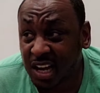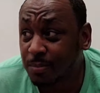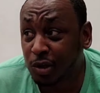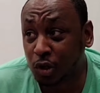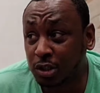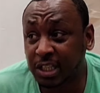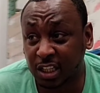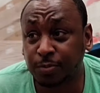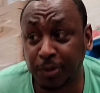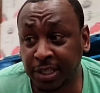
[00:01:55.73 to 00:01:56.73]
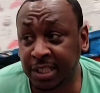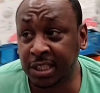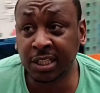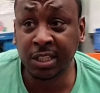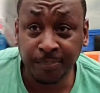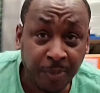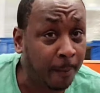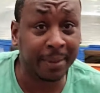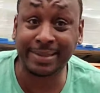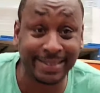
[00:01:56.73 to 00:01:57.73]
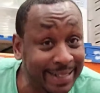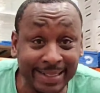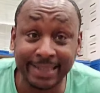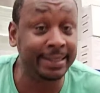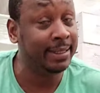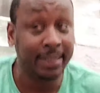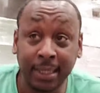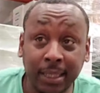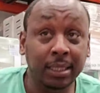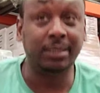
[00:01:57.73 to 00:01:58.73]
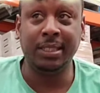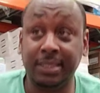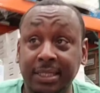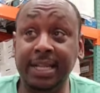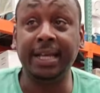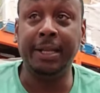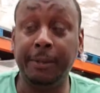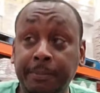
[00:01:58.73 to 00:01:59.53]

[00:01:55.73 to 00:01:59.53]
day does pretty good, but Sunday is just the day.